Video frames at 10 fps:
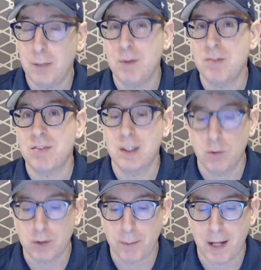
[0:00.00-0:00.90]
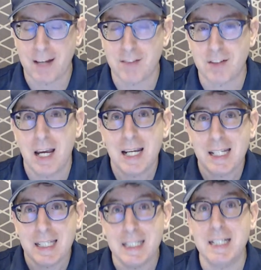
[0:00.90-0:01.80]
We've seen over the past
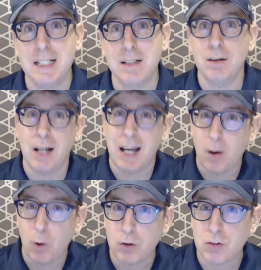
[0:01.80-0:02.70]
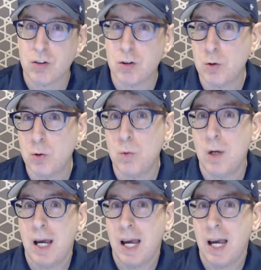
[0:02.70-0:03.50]
year or two